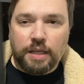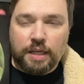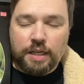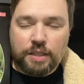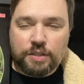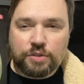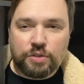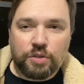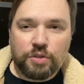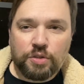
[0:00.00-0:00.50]

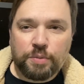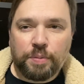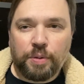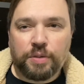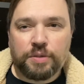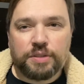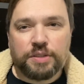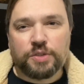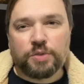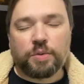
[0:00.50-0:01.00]
Jean-Luc
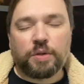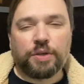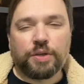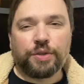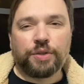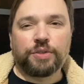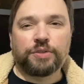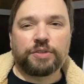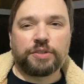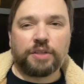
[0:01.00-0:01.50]
Ponty is one of
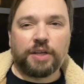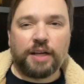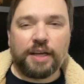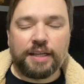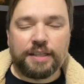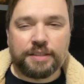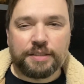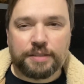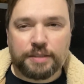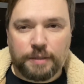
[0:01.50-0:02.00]
those
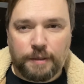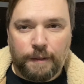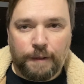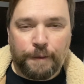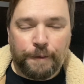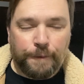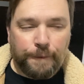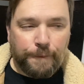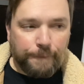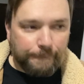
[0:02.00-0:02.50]
guys
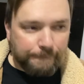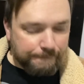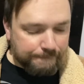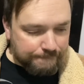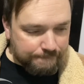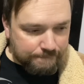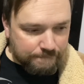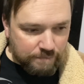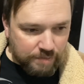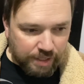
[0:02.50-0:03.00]
who
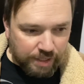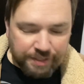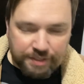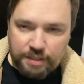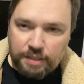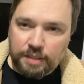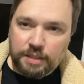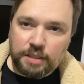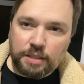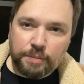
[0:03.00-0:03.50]
is a
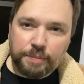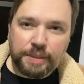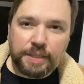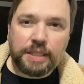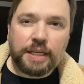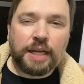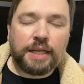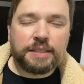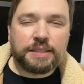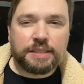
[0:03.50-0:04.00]
little bit
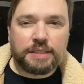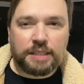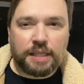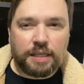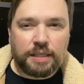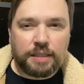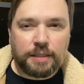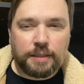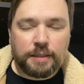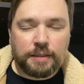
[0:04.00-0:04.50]

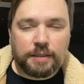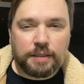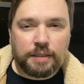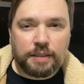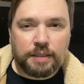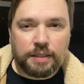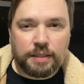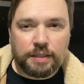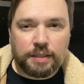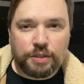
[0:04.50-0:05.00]
unsung,
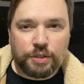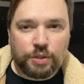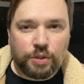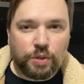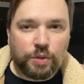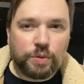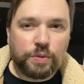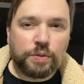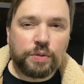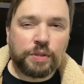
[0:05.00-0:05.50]
and you
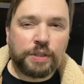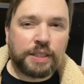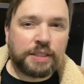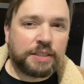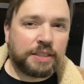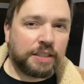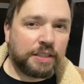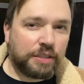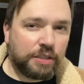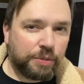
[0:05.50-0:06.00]
know, it gets
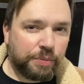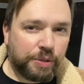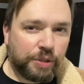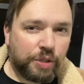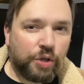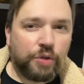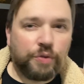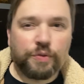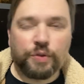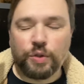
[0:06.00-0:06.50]
a little bit
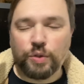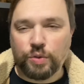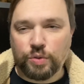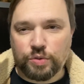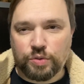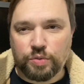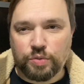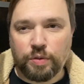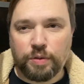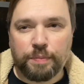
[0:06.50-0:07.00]

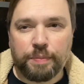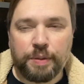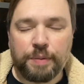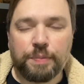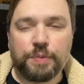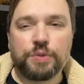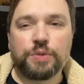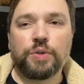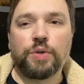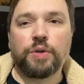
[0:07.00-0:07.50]
overlooked when
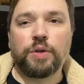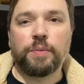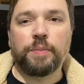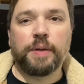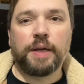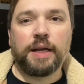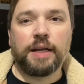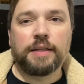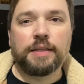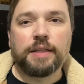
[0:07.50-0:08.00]
people talk
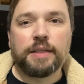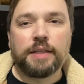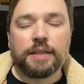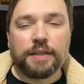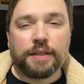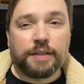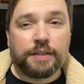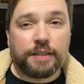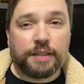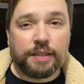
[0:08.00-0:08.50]
about
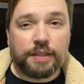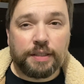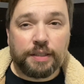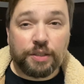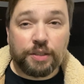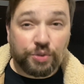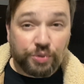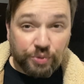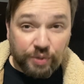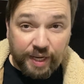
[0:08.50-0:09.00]
the
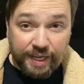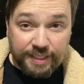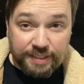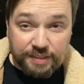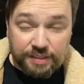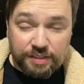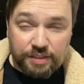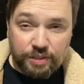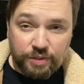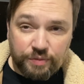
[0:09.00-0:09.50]

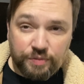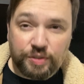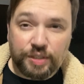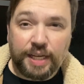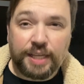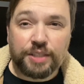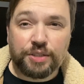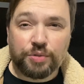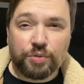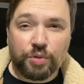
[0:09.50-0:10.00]
greats of
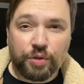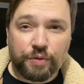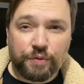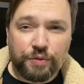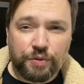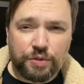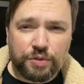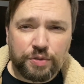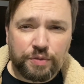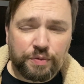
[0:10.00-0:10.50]
jazz rock
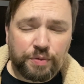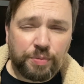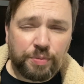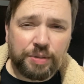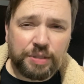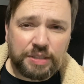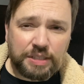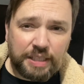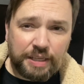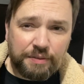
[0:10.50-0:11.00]
fusion from the
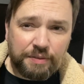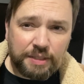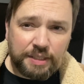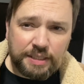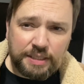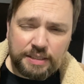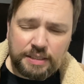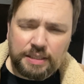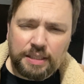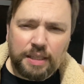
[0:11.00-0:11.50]

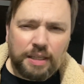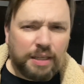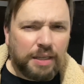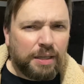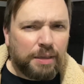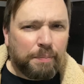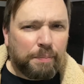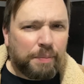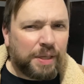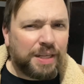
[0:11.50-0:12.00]
70s.
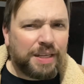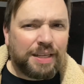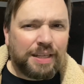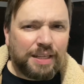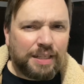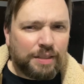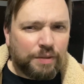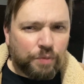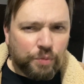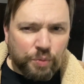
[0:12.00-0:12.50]
But
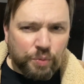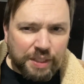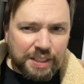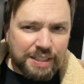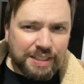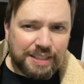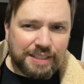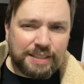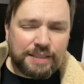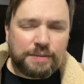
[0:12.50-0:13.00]

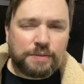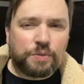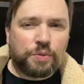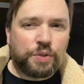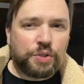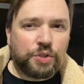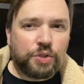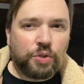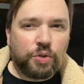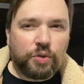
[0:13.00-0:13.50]
really, when
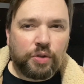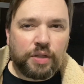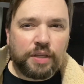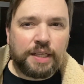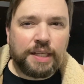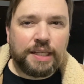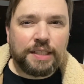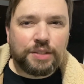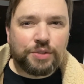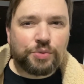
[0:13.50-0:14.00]
you look at
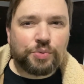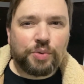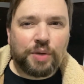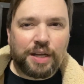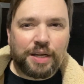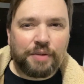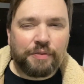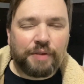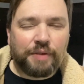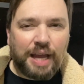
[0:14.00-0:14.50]
his run
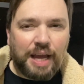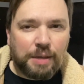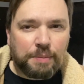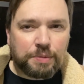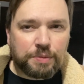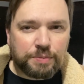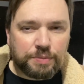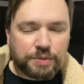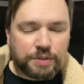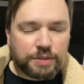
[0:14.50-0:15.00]
of
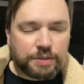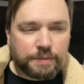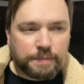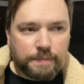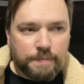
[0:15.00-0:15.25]
albums